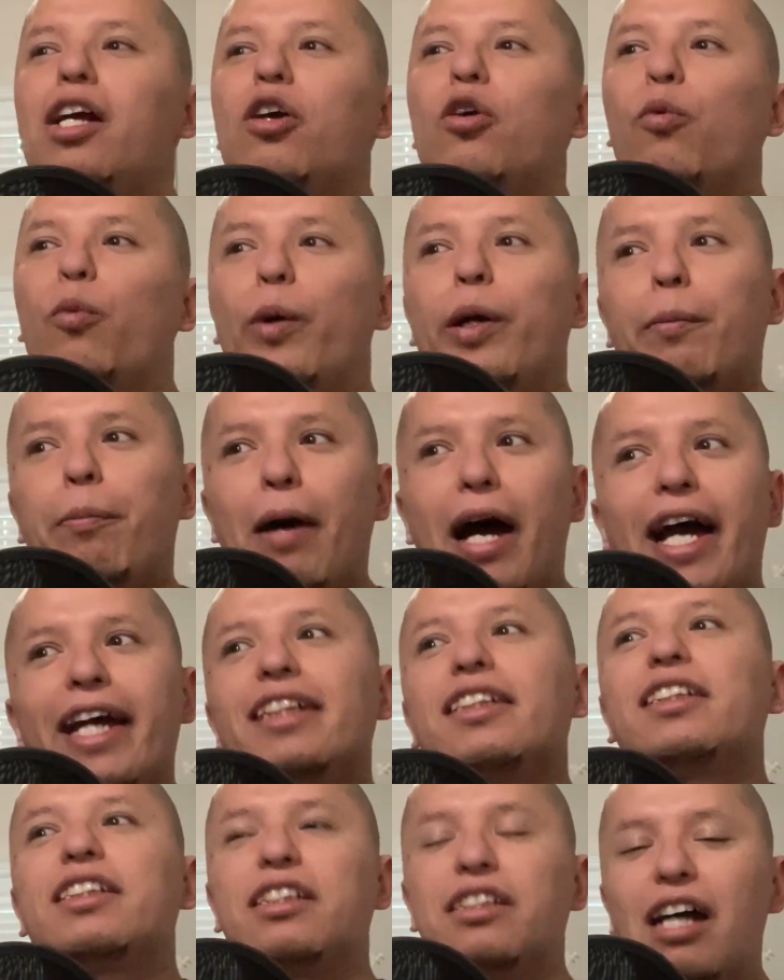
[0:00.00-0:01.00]
we buy
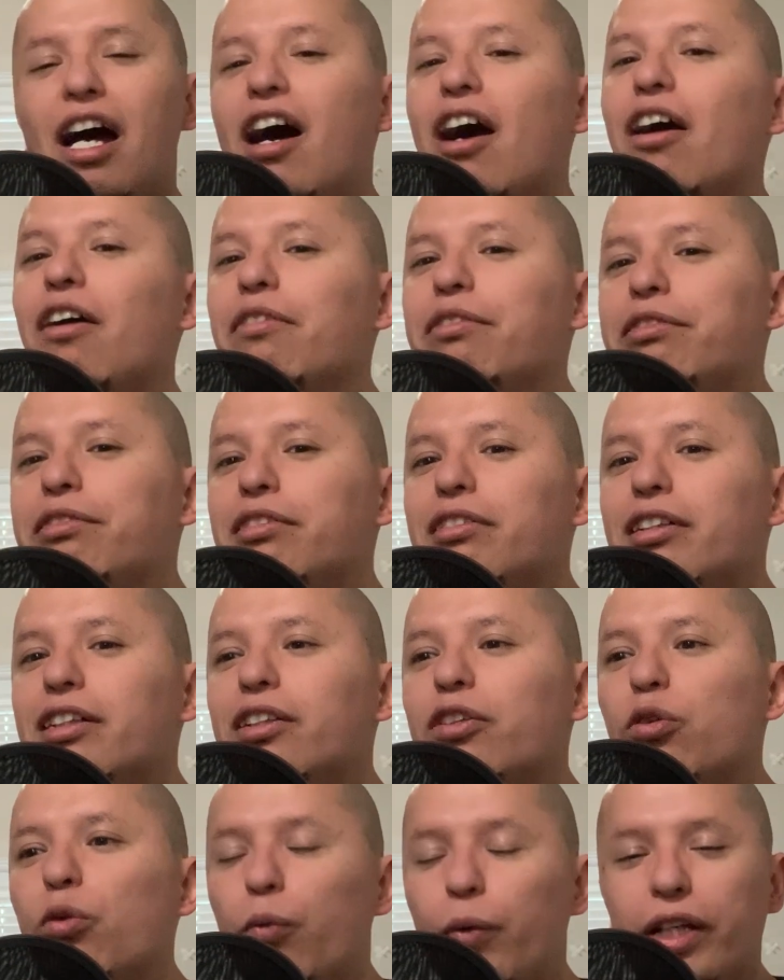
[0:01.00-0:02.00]
stuff,
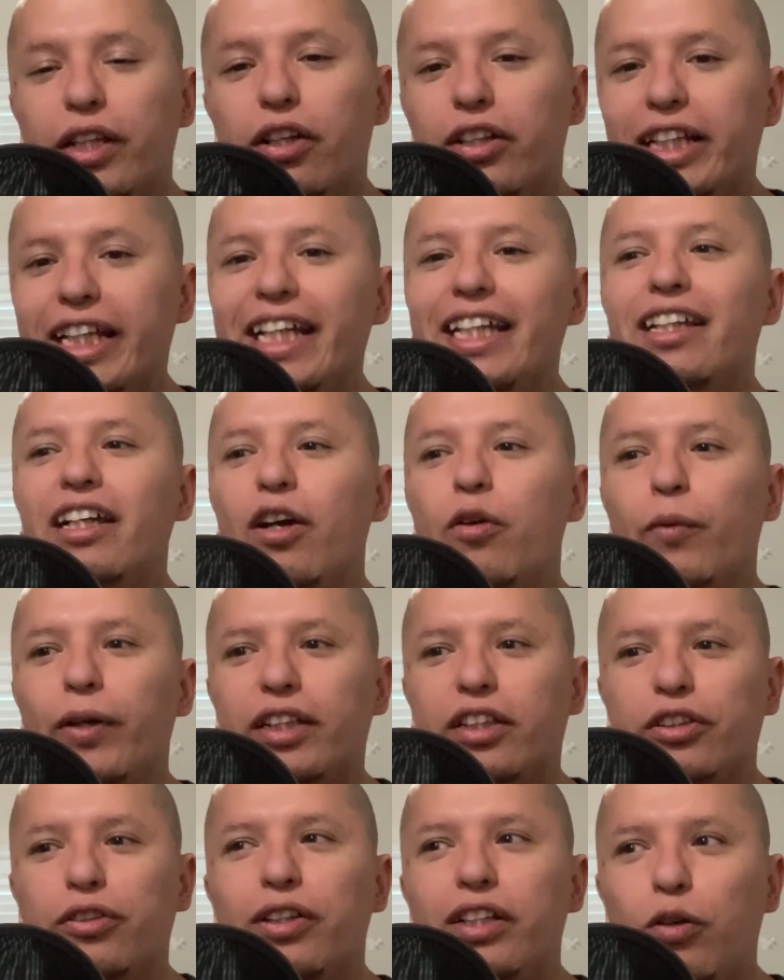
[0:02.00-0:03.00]
we don't eat it and we
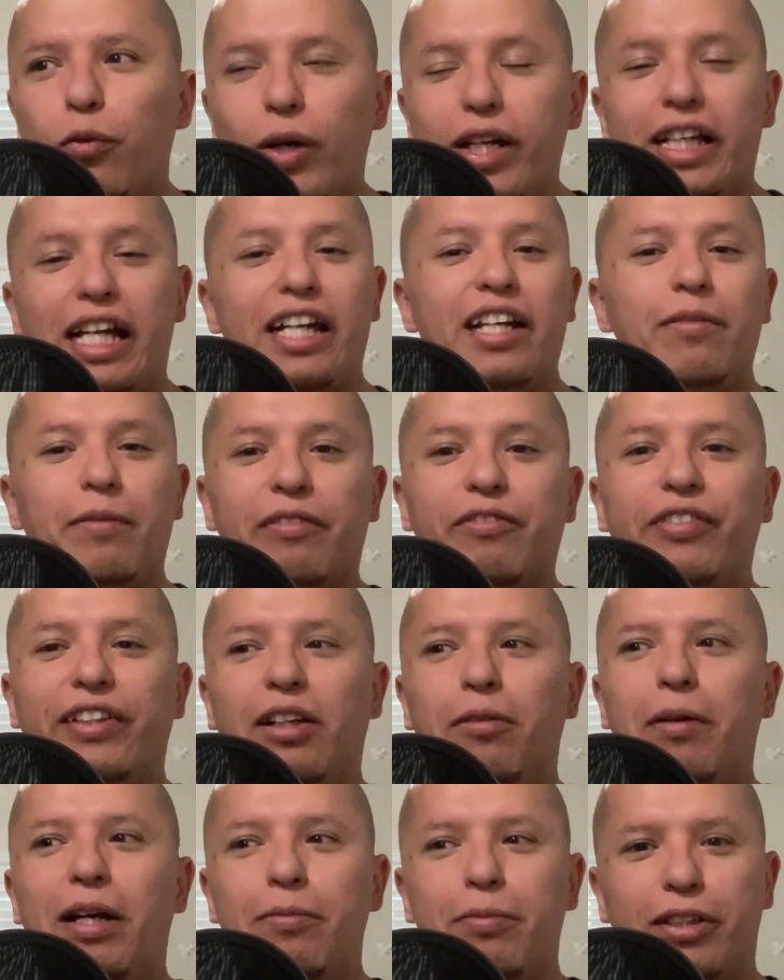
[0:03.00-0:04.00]
throw it away. I even feel
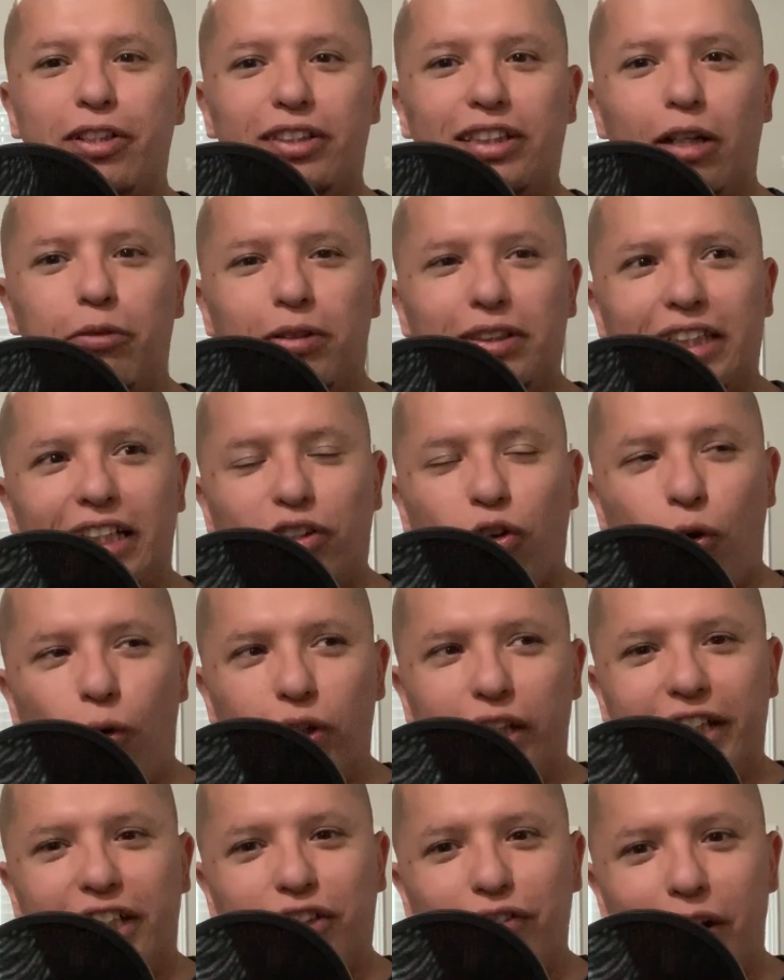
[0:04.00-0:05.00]
bad because I was like,
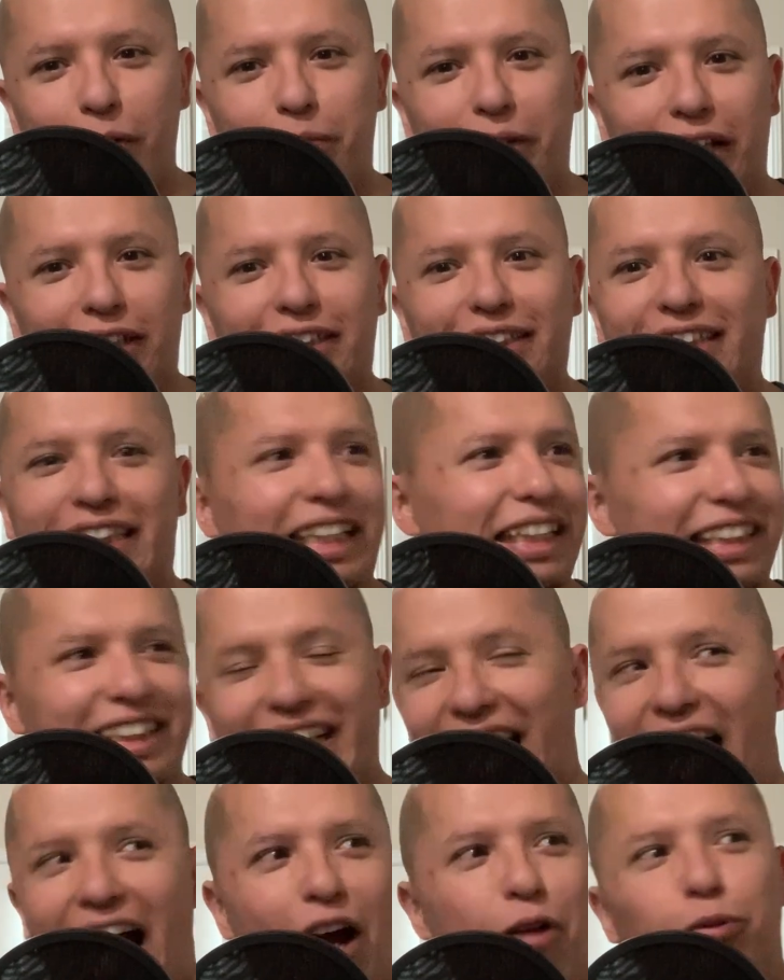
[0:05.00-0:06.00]
holy crap, that's
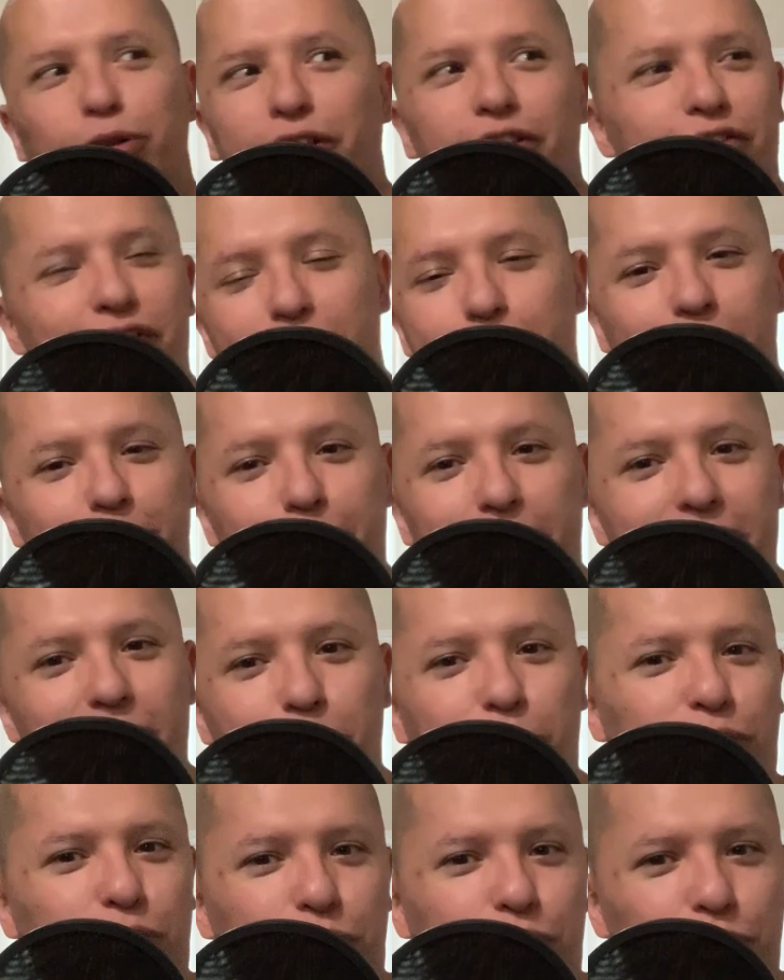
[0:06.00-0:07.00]
I would have never been
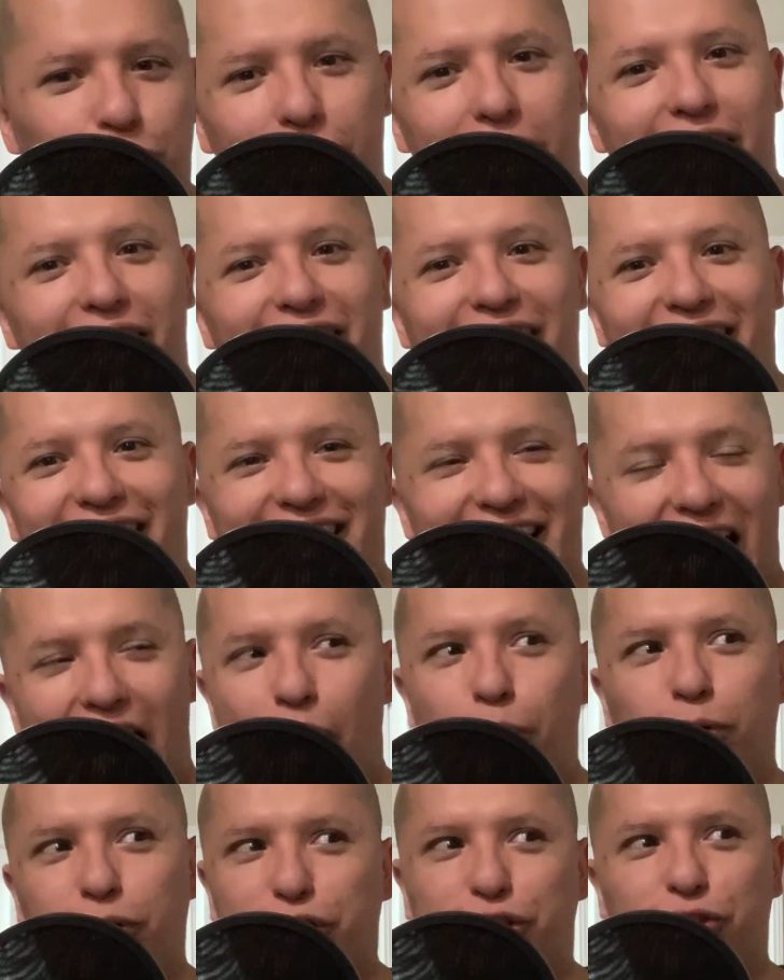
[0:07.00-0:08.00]
able to do that. Like I
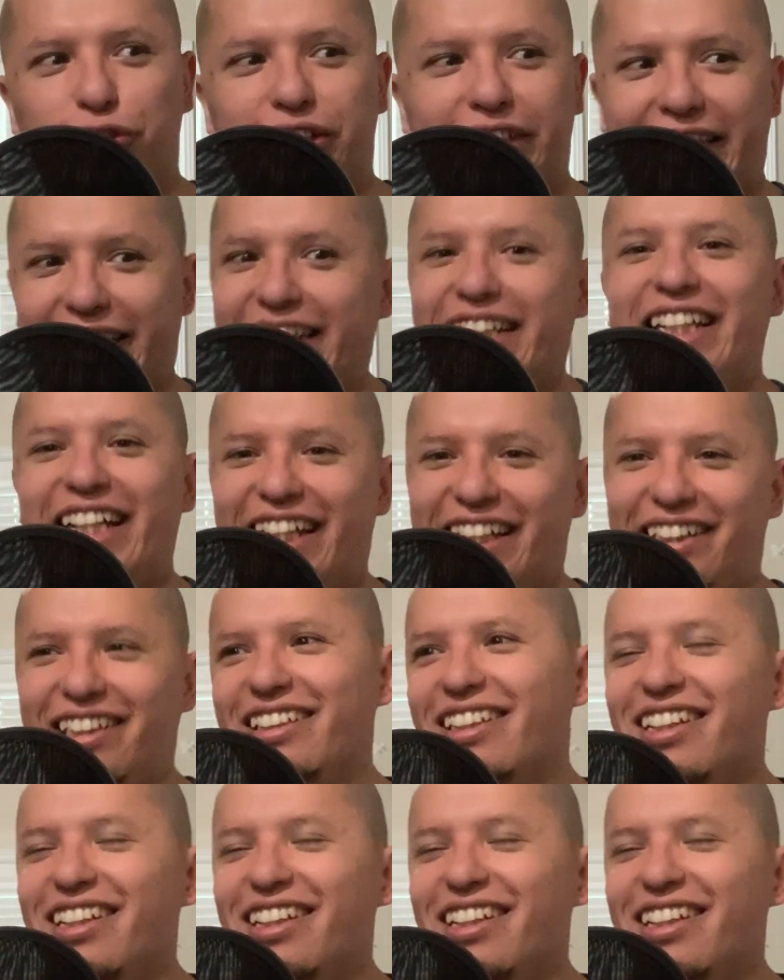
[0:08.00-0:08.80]
would just eat it